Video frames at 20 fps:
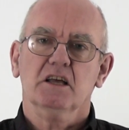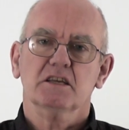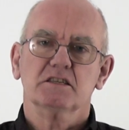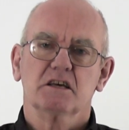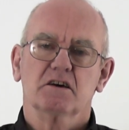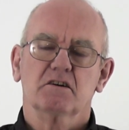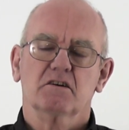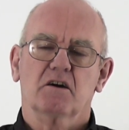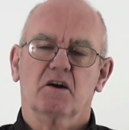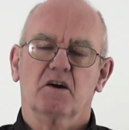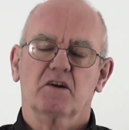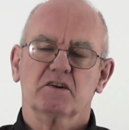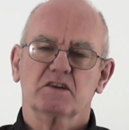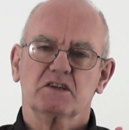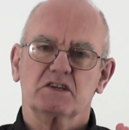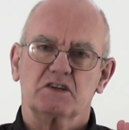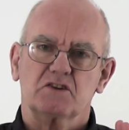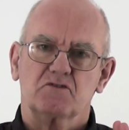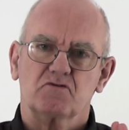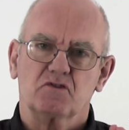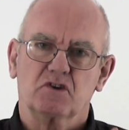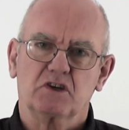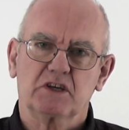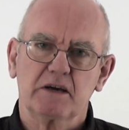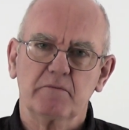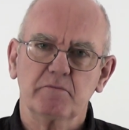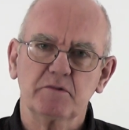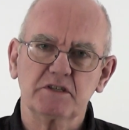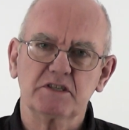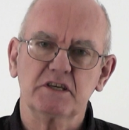So
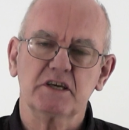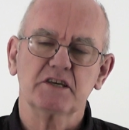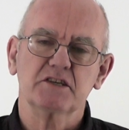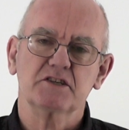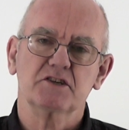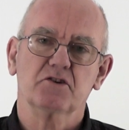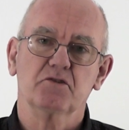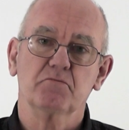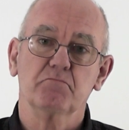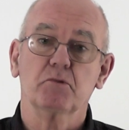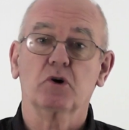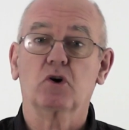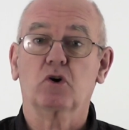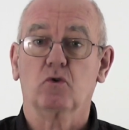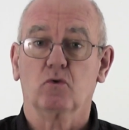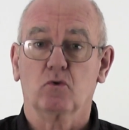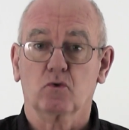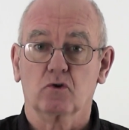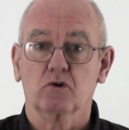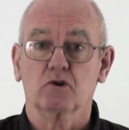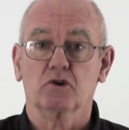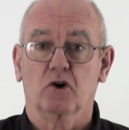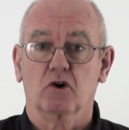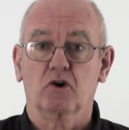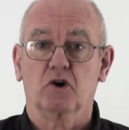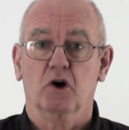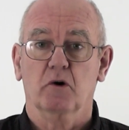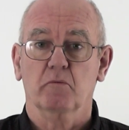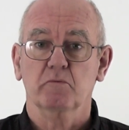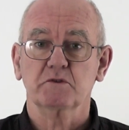come and see us on
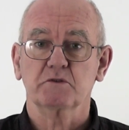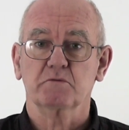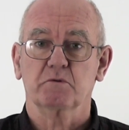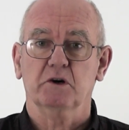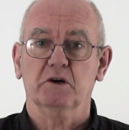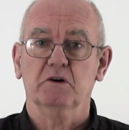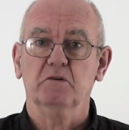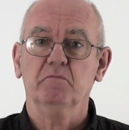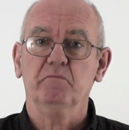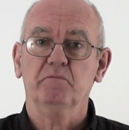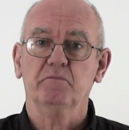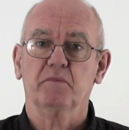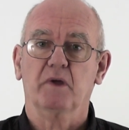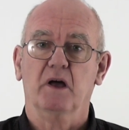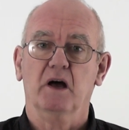mccaudle.com as well.